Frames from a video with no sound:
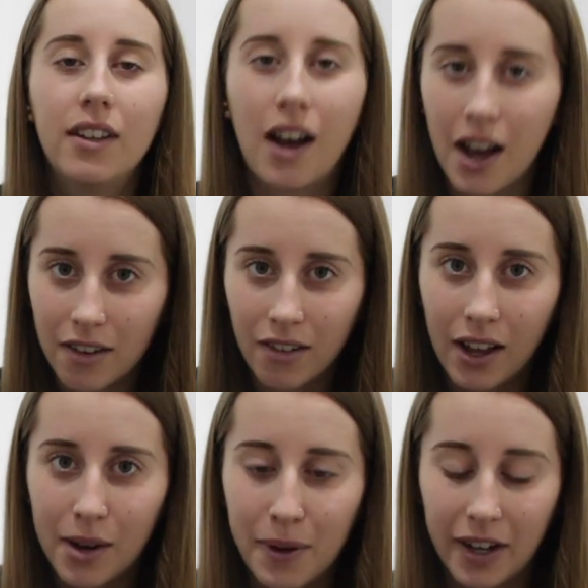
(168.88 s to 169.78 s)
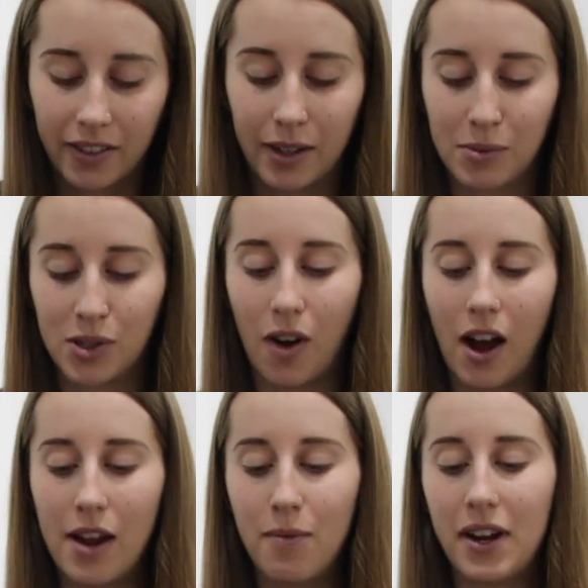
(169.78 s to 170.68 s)
don't like wearing them. So
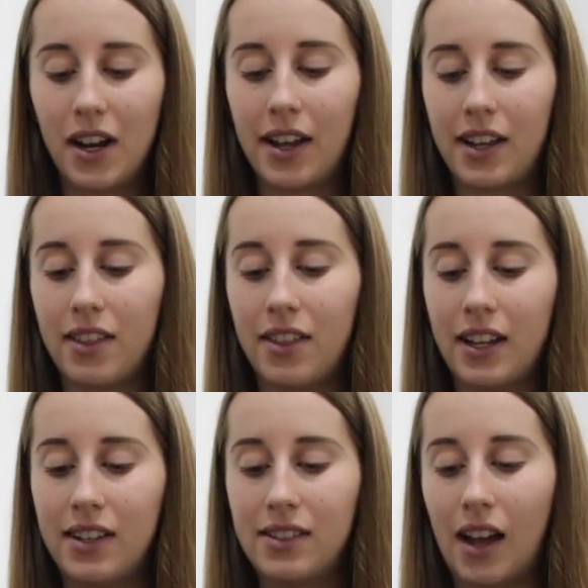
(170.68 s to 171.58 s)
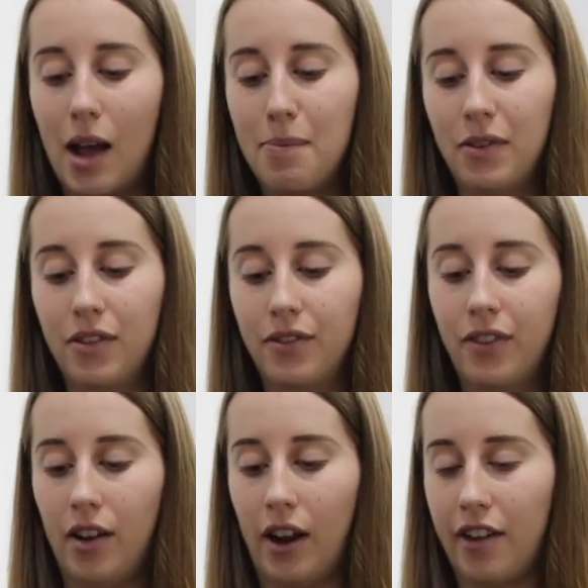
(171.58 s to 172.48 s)
I wear like these type
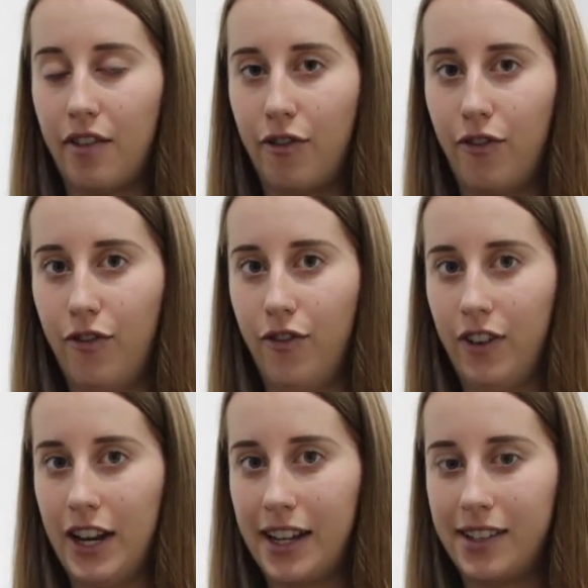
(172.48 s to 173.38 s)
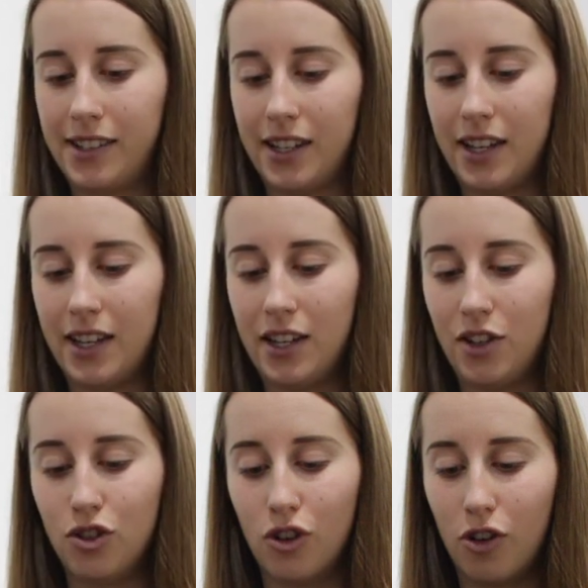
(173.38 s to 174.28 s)
of like flexy
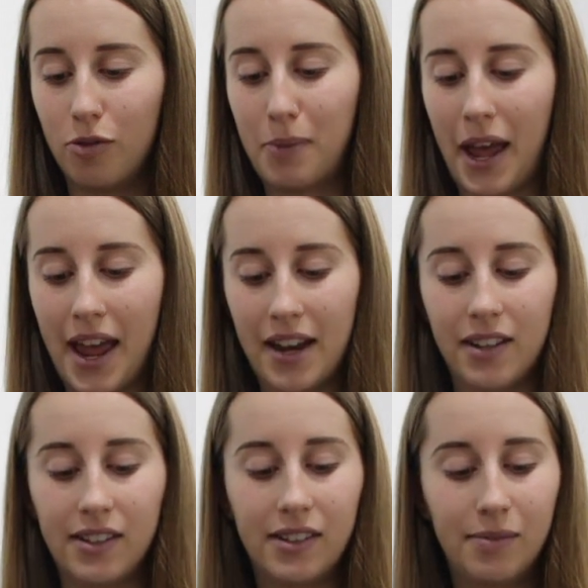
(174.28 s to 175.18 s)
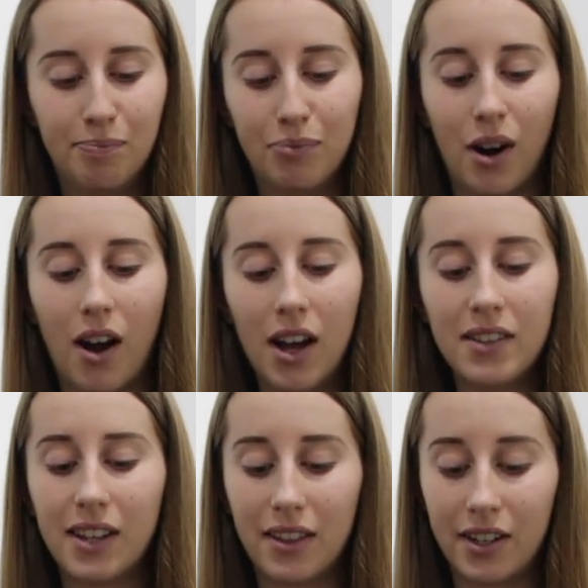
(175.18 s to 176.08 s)
non-padded
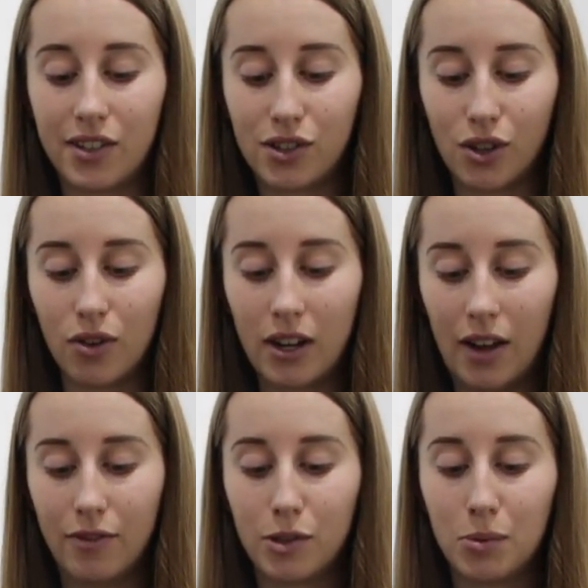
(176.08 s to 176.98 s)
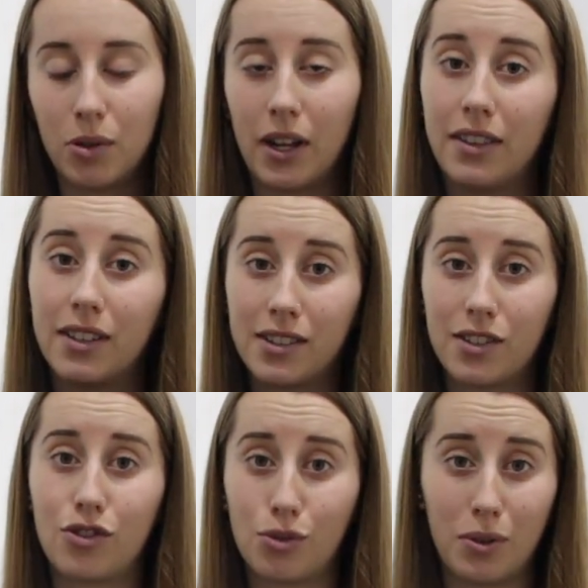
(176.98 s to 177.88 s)
bras, and they're so comfortable, and this
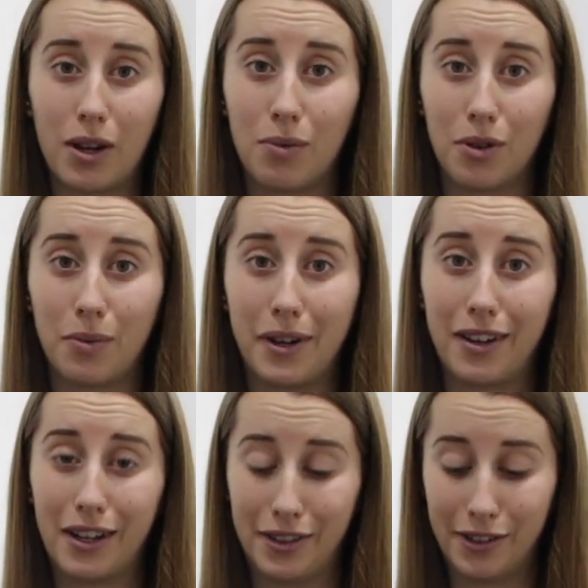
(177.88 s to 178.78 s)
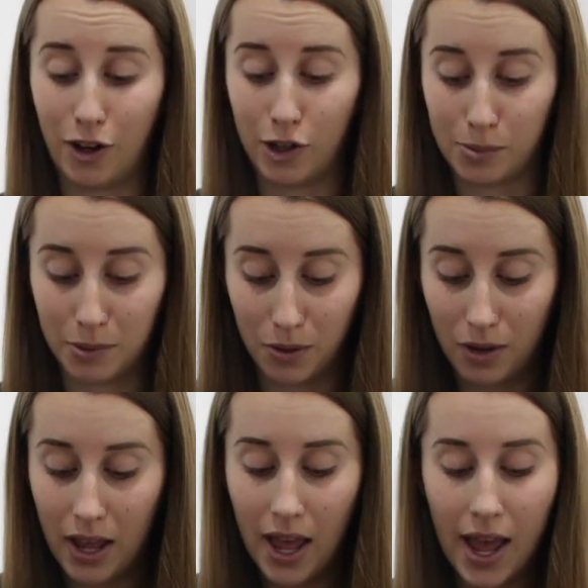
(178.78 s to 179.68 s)
is just what I want to wear in the
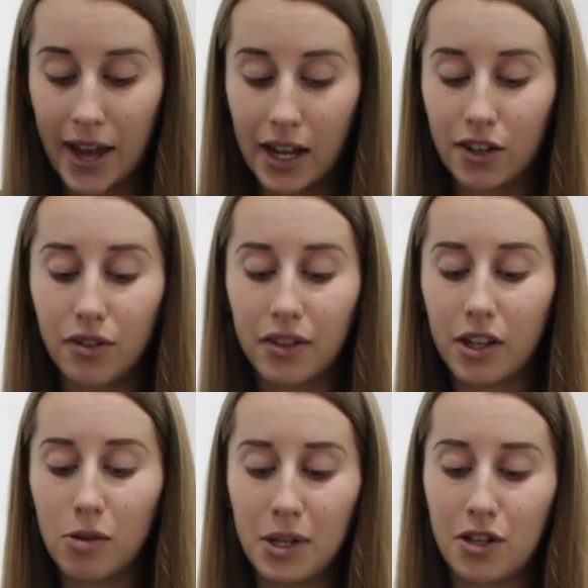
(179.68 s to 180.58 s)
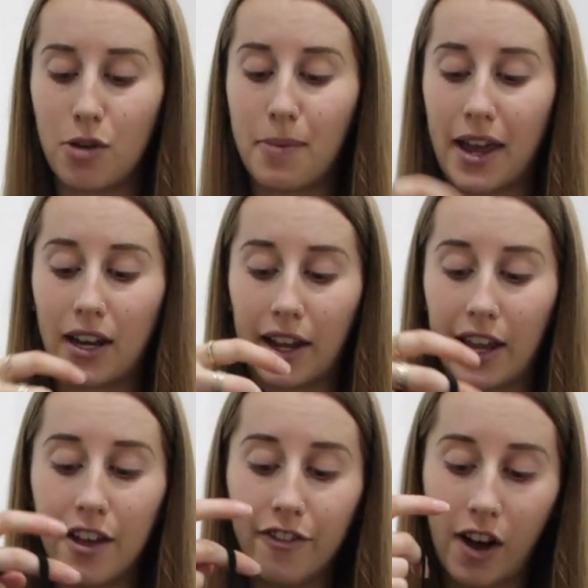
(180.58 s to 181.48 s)
hospital, and I don't think I'll be too bad. Like
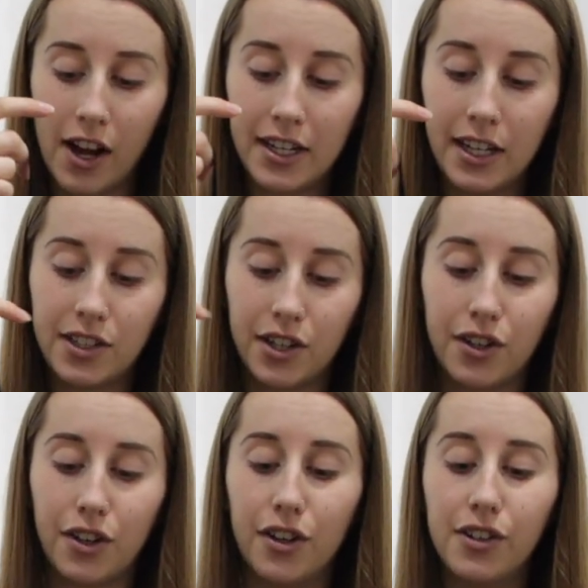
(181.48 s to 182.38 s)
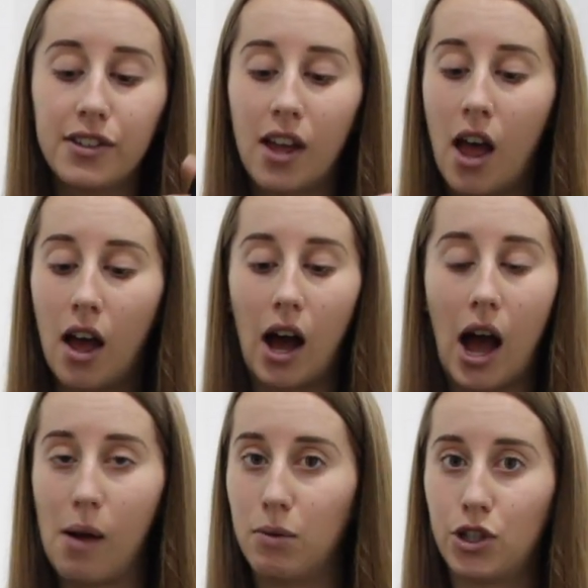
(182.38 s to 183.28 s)
if I need to nurse,
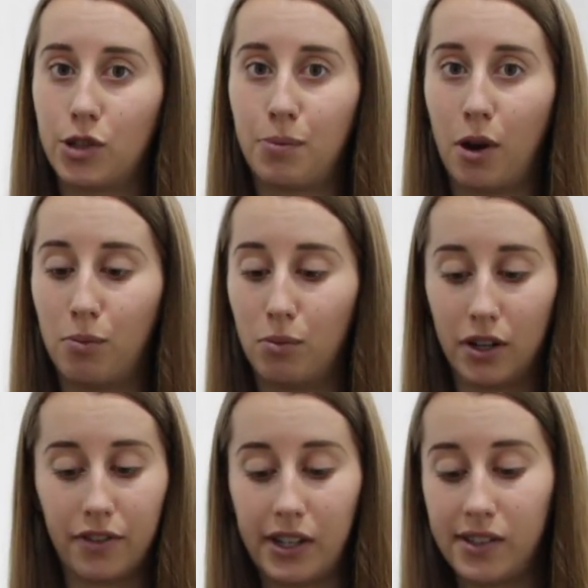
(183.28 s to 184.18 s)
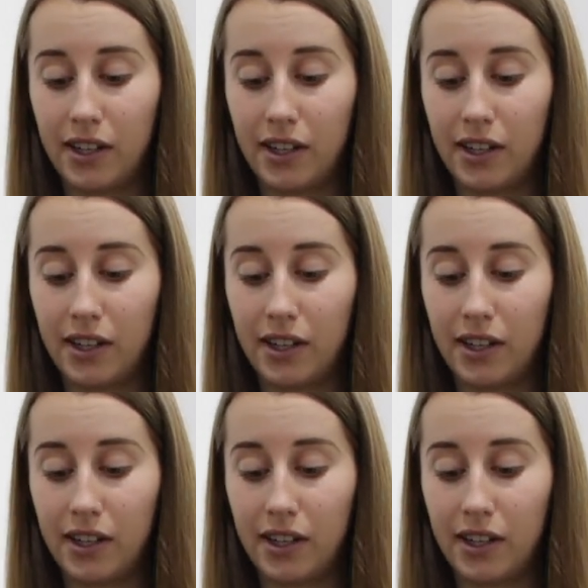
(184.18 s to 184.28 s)
I would just pop one of these